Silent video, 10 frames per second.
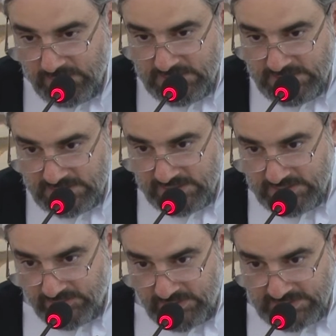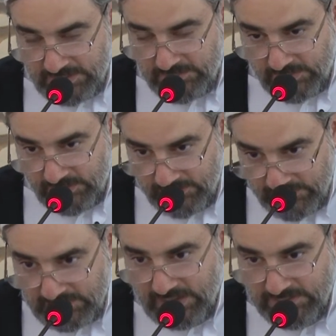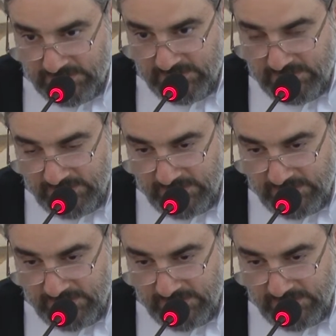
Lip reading: sisters, for example, gather